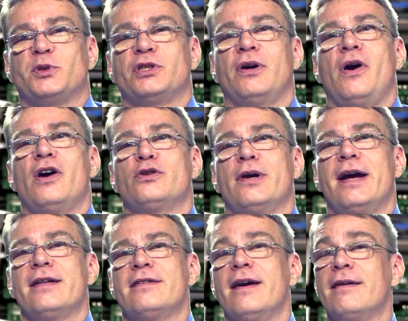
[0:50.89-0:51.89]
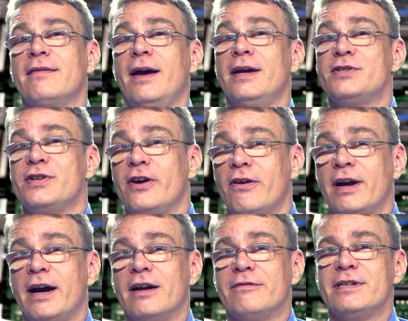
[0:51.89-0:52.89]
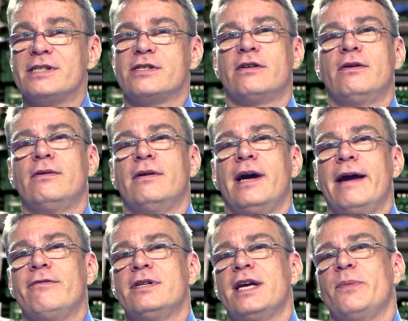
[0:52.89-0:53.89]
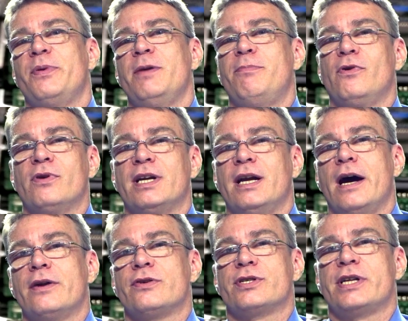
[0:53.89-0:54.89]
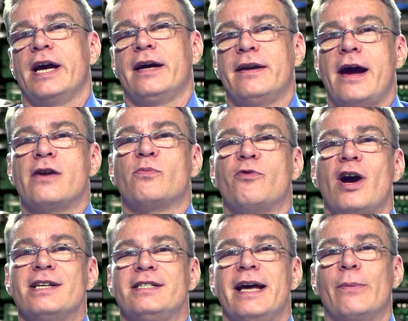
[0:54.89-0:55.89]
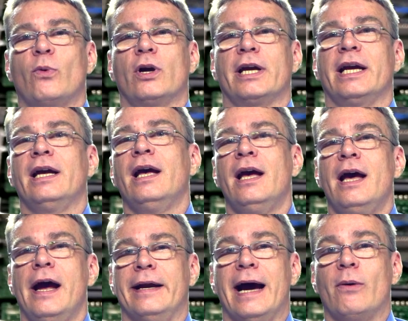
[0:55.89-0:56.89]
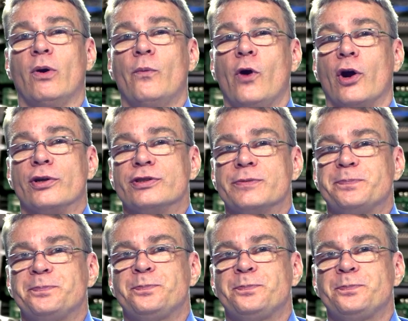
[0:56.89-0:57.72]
So I'll try and take the engineering out of it so everyday people can understand enterprise networking and how it works.